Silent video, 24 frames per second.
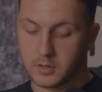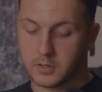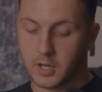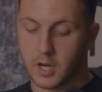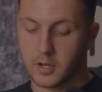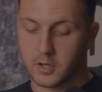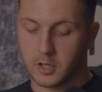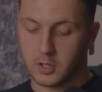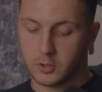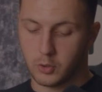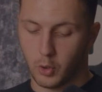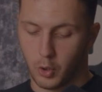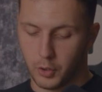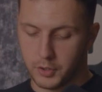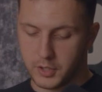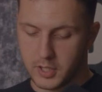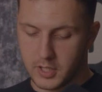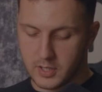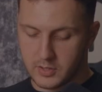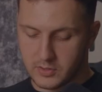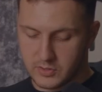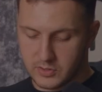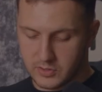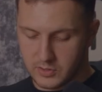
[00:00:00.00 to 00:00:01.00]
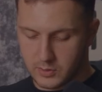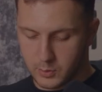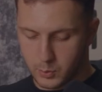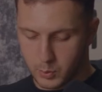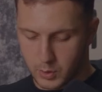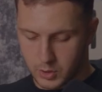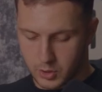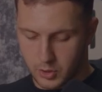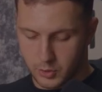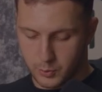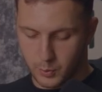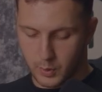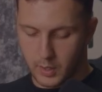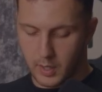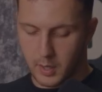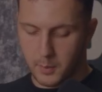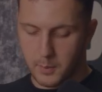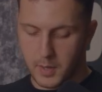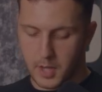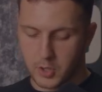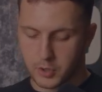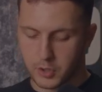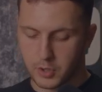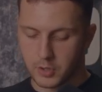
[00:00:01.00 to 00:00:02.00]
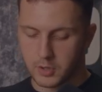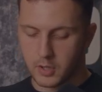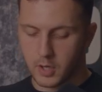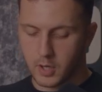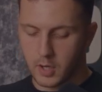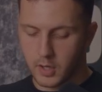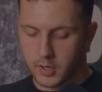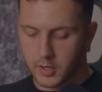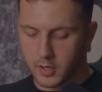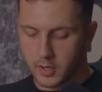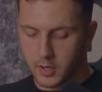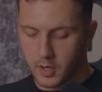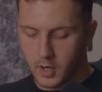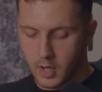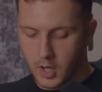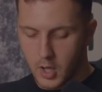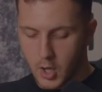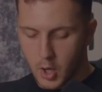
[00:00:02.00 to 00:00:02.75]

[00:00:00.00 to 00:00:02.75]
target audience, which is what I mentioned earlier.